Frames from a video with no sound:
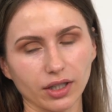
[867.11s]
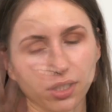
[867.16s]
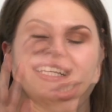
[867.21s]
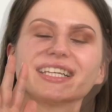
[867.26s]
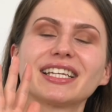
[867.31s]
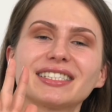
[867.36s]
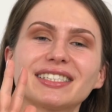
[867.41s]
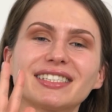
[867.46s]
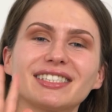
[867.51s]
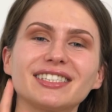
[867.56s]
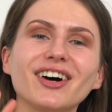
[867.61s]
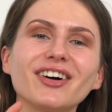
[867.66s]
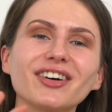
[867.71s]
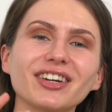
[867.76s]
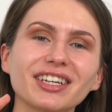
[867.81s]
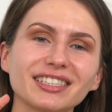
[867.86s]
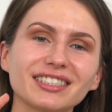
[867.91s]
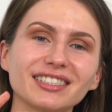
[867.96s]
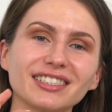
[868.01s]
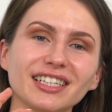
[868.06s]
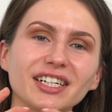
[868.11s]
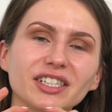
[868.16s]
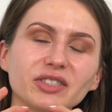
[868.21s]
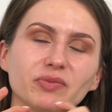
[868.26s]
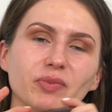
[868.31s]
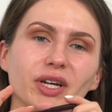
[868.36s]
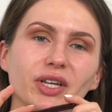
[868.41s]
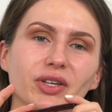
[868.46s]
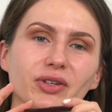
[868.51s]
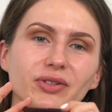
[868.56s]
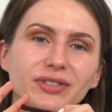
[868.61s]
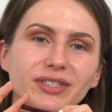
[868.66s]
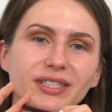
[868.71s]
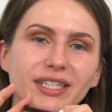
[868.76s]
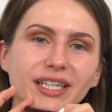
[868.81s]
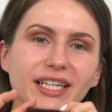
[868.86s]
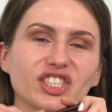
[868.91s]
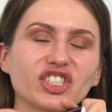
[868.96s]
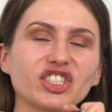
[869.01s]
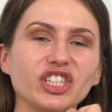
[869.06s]
Okay, so he starts by
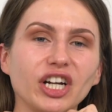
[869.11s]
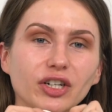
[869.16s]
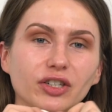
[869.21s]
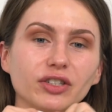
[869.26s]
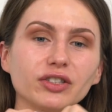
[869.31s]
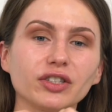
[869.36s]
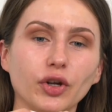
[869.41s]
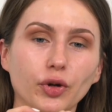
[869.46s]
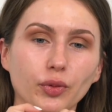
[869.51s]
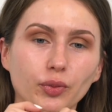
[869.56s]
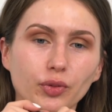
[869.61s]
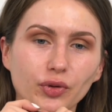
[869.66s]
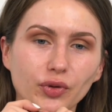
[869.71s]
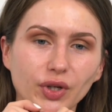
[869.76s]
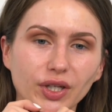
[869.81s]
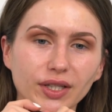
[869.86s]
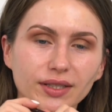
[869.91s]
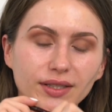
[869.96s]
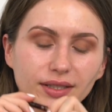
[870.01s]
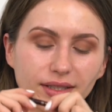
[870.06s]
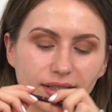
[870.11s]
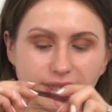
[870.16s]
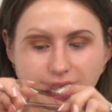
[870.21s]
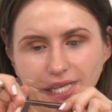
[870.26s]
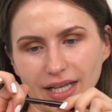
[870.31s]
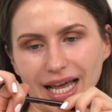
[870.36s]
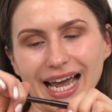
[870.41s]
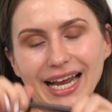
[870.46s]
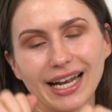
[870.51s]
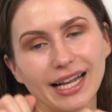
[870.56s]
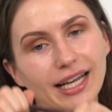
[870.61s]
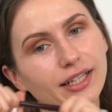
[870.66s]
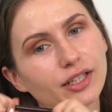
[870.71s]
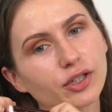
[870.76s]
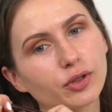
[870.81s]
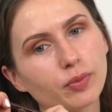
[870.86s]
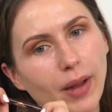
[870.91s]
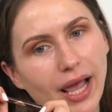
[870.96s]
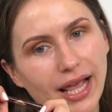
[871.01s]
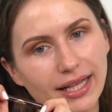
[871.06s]
using Charlotte Tilbury's
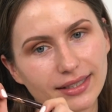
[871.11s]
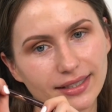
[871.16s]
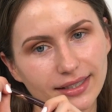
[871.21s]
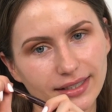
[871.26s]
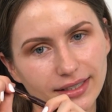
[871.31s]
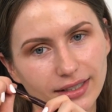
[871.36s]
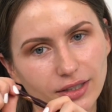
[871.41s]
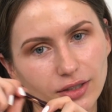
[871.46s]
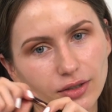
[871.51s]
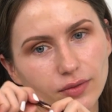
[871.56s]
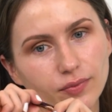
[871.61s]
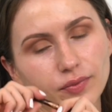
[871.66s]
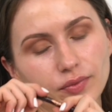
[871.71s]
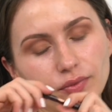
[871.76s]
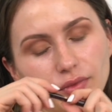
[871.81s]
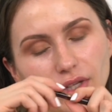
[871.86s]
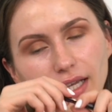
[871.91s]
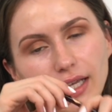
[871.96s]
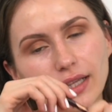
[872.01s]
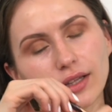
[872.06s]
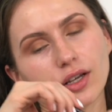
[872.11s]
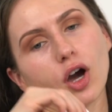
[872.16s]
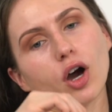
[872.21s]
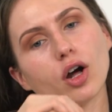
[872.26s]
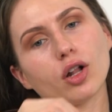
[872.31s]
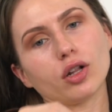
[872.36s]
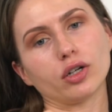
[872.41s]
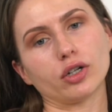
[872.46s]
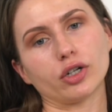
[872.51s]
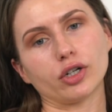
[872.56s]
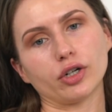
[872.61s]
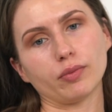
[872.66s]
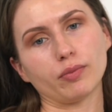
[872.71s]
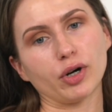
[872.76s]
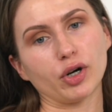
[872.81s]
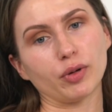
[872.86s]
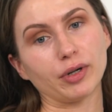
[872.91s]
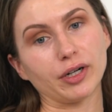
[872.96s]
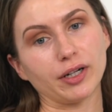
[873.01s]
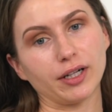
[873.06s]
eyeliner pencil in color
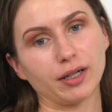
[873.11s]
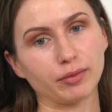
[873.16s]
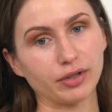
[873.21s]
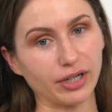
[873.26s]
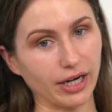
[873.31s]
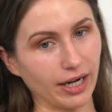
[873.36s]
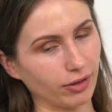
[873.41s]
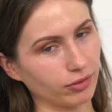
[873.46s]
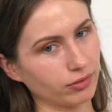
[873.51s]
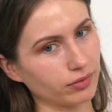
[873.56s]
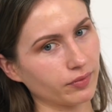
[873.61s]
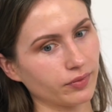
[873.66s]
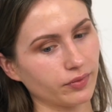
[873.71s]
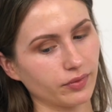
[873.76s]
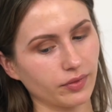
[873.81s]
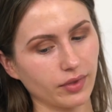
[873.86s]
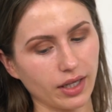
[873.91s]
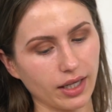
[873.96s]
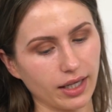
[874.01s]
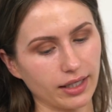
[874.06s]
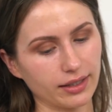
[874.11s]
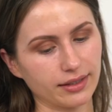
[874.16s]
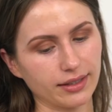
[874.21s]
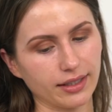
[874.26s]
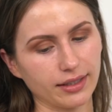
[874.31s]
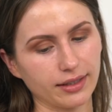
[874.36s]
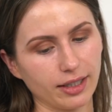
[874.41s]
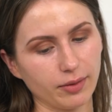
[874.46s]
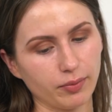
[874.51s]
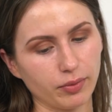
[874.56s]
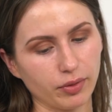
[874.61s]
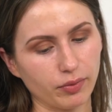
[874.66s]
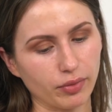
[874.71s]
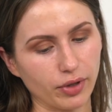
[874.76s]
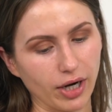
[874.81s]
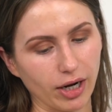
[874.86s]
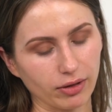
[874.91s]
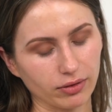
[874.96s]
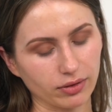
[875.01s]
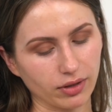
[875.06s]
Barbara Brown. It's a deep
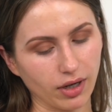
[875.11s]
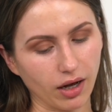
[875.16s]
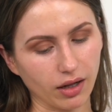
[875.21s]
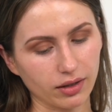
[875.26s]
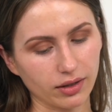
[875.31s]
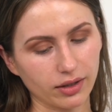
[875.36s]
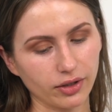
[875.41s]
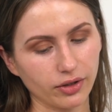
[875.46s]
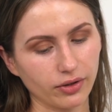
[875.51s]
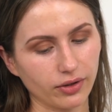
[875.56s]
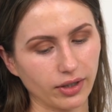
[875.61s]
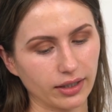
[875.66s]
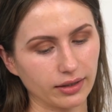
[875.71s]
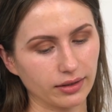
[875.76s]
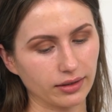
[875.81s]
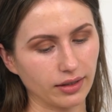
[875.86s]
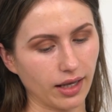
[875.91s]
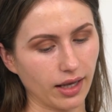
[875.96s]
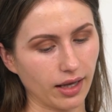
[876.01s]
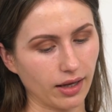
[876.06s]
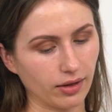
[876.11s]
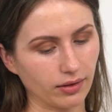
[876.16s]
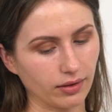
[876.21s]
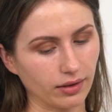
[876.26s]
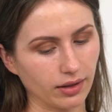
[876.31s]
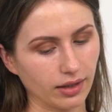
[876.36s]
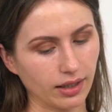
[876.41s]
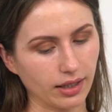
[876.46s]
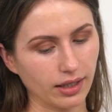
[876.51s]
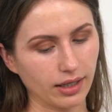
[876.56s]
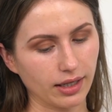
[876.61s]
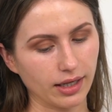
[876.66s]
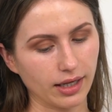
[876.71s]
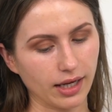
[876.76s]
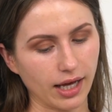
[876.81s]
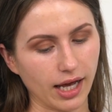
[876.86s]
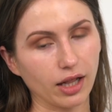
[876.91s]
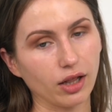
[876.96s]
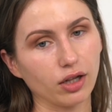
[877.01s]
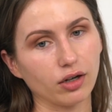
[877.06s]
brown color. You can tell
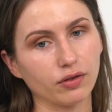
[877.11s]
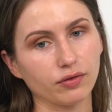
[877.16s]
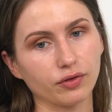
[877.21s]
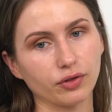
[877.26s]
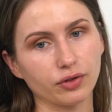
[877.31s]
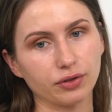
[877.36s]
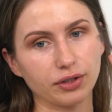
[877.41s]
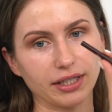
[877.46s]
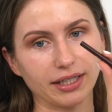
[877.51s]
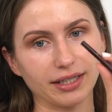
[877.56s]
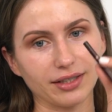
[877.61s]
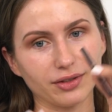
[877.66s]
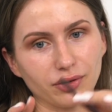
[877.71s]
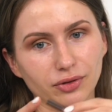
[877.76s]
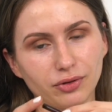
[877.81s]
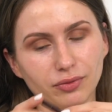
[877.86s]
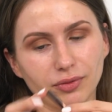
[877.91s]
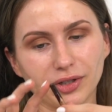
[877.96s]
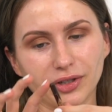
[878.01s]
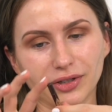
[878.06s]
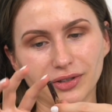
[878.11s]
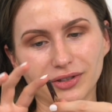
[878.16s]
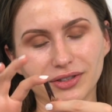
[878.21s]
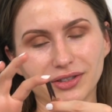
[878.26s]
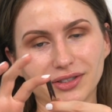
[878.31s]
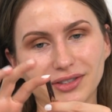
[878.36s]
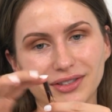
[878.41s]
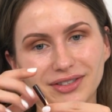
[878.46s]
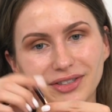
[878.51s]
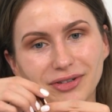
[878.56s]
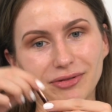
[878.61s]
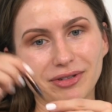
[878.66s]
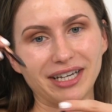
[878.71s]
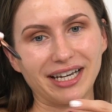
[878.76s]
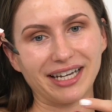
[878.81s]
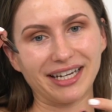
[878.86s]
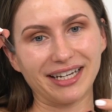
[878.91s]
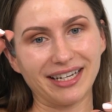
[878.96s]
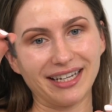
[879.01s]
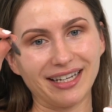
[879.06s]
I love using it too because it's so
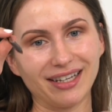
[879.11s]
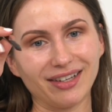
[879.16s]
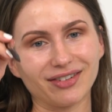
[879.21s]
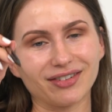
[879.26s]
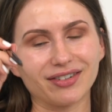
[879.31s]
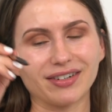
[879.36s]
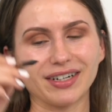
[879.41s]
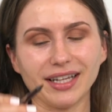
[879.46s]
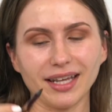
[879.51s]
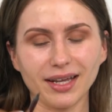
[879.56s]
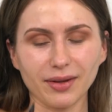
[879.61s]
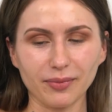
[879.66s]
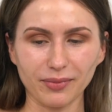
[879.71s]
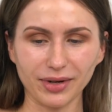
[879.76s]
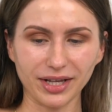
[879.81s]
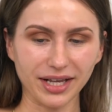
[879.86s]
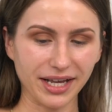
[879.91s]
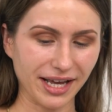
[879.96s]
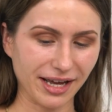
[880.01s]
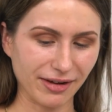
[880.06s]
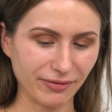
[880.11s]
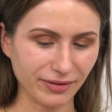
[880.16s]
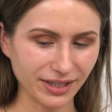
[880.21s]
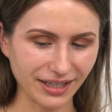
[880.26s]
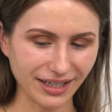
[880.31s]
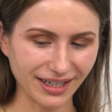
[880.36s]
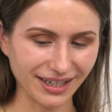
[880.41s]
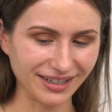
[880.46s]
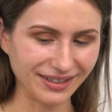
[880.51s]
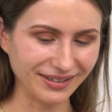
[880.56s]
tiny already, but I have it.